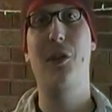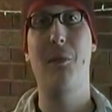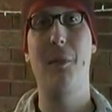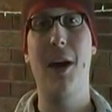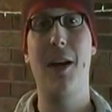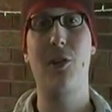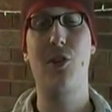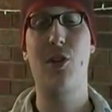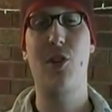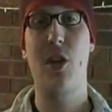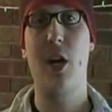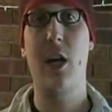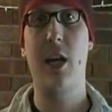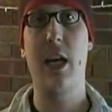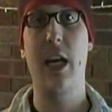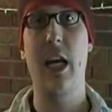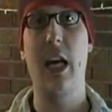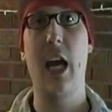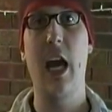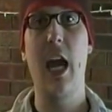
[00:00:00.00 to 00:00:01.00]
with the match
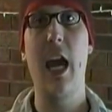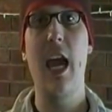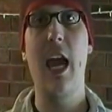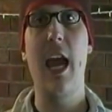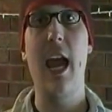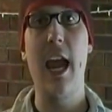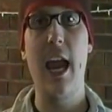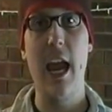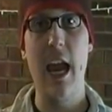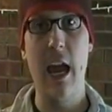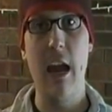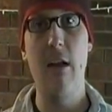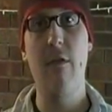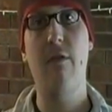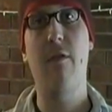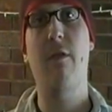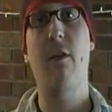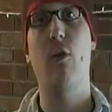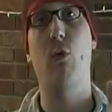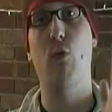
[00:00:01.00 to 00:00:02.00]
sucking
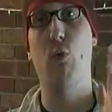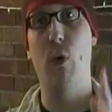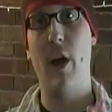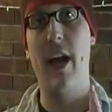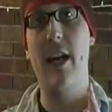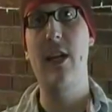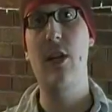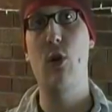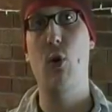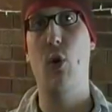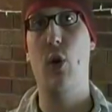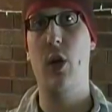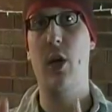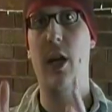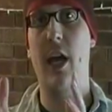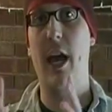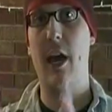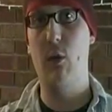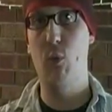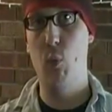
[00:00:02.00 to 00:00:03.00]
if Randy
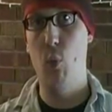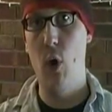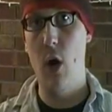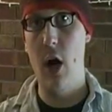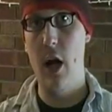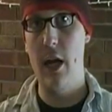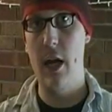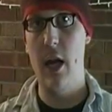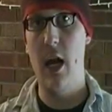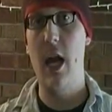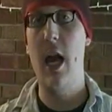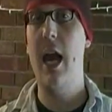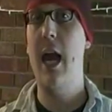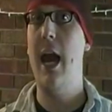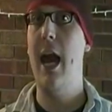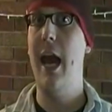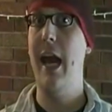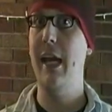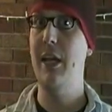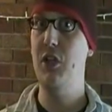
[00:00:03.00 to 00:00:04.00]
Orton had won.
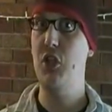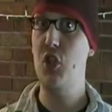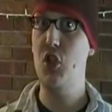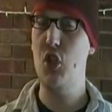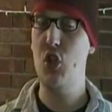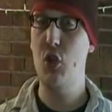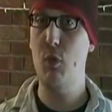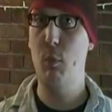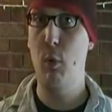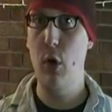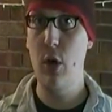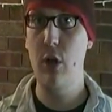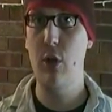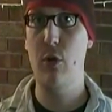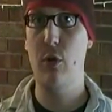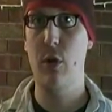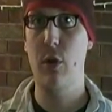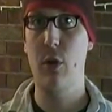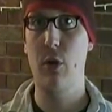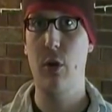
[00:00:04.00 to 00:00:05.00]
And
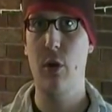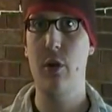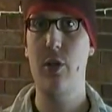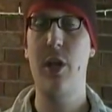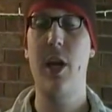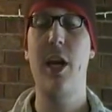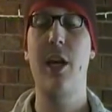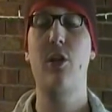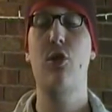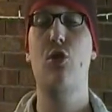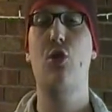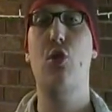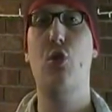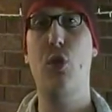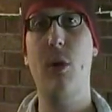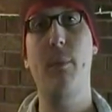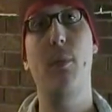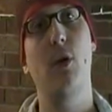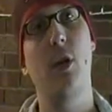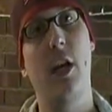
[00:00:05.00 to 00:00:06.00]
spoiler alert,
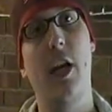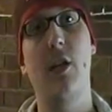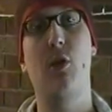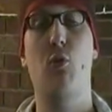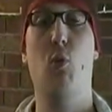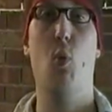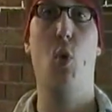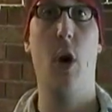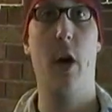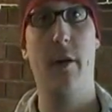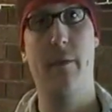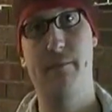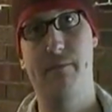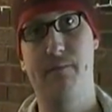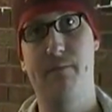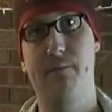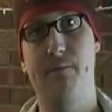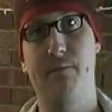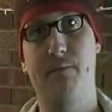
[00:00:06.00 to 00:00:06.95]
Triple H won.